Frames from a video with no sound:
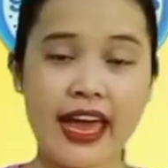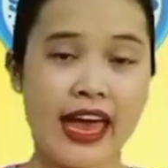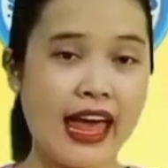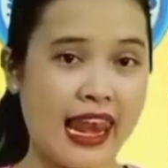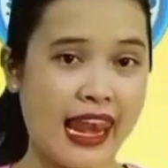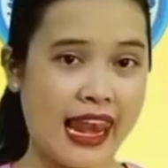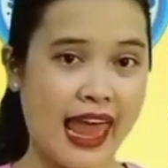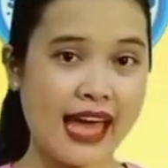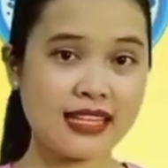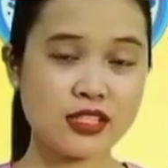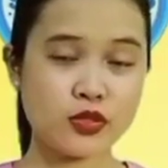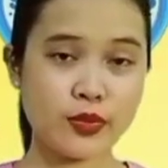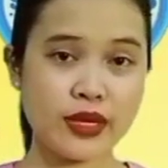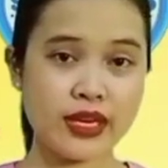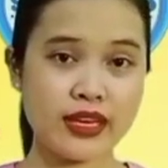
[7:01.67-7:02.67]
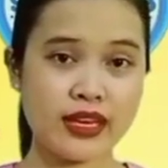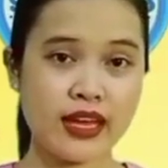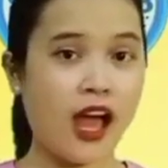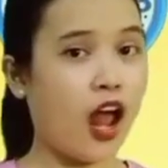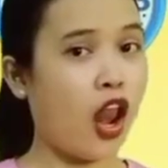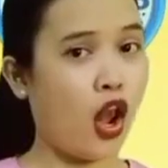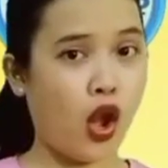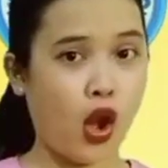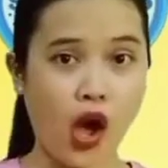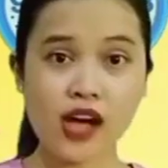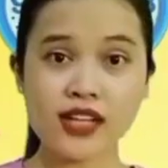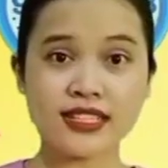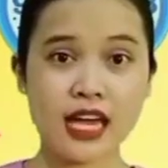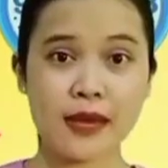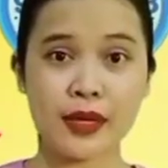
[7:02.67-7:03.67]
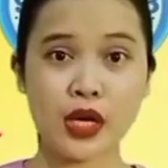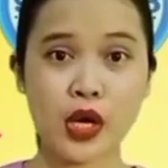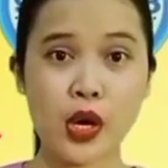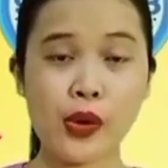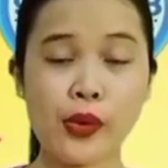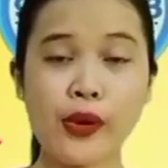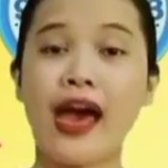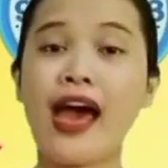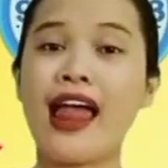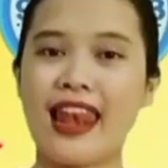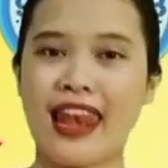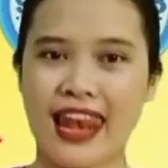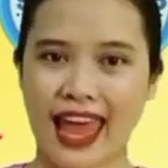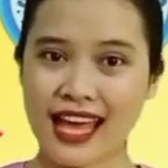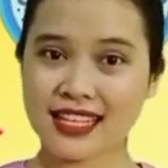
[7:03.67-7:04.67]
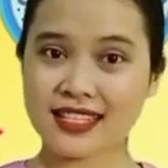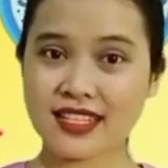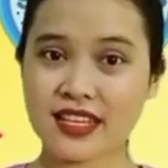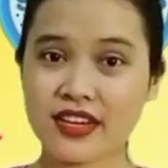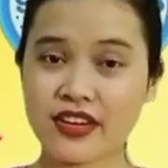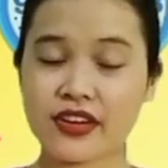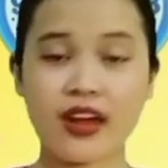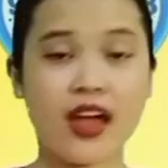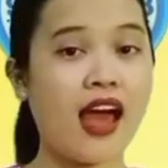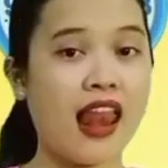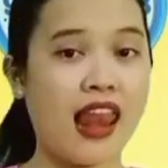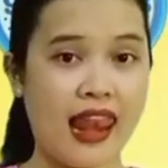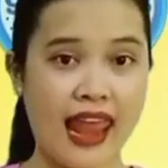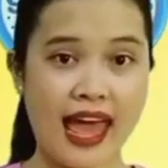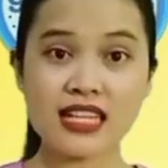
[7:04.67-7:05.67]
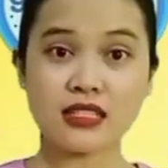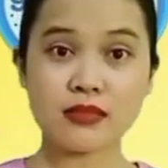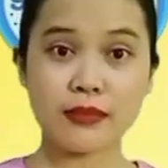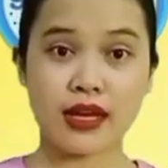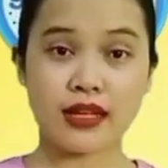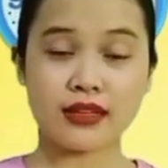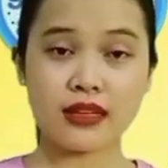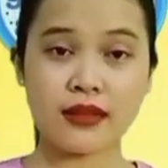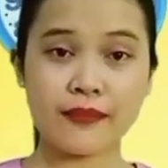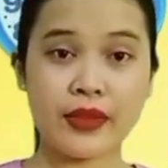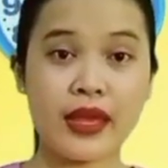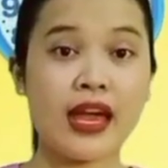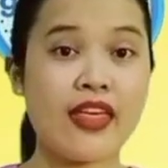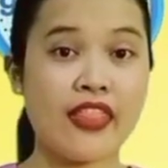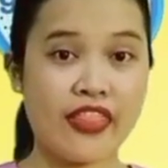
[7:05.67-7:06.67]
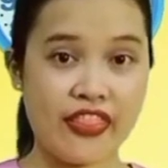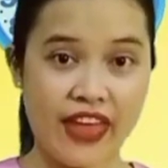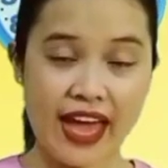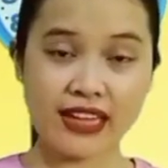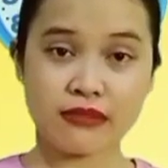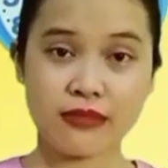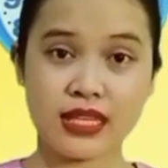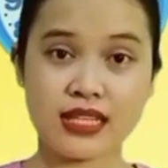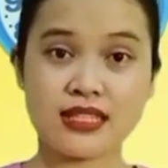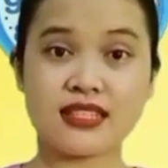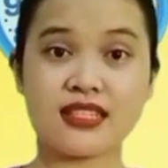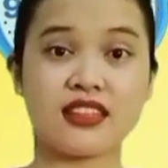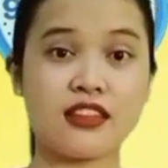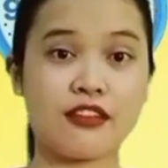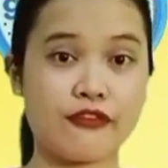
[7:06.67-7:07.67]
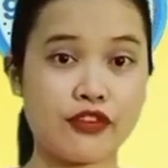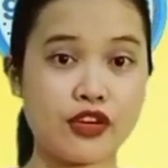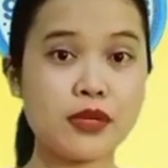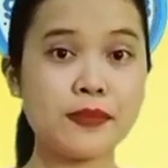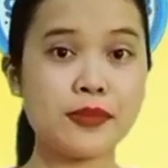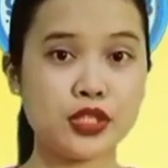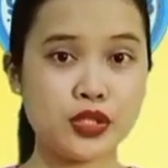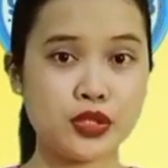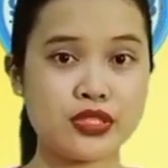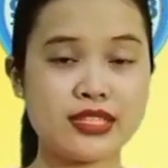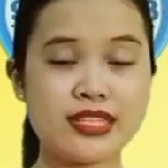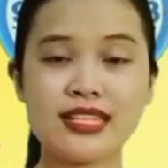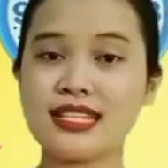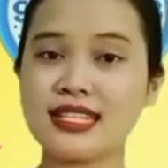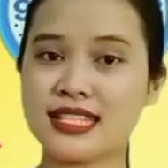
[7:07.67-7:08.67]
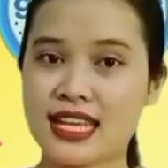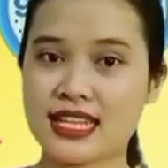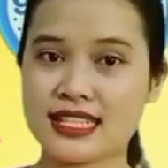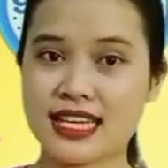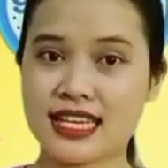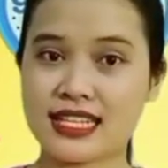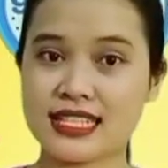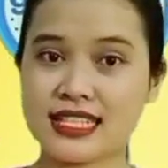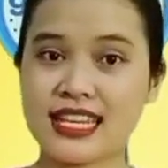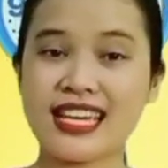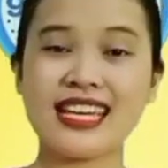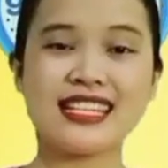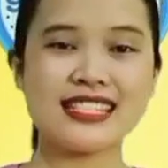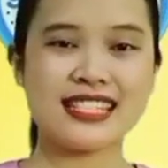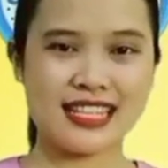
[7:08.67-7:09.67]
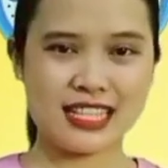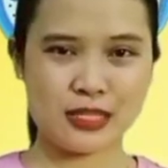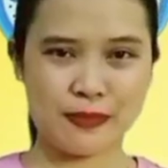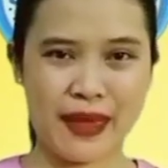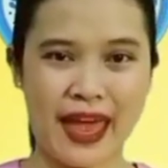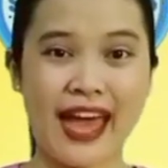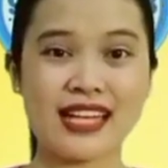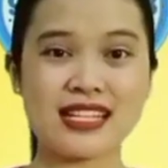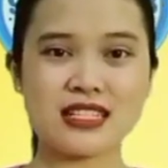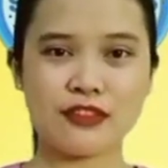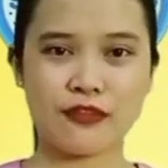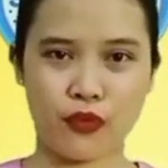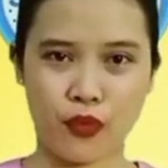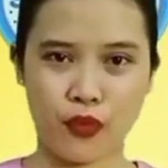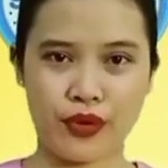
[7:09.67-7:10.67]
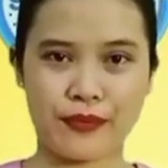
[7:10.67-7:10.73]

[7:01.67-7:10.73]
last week, long time ago, last year, last month, that means that the verb used in a sentence is in its past form.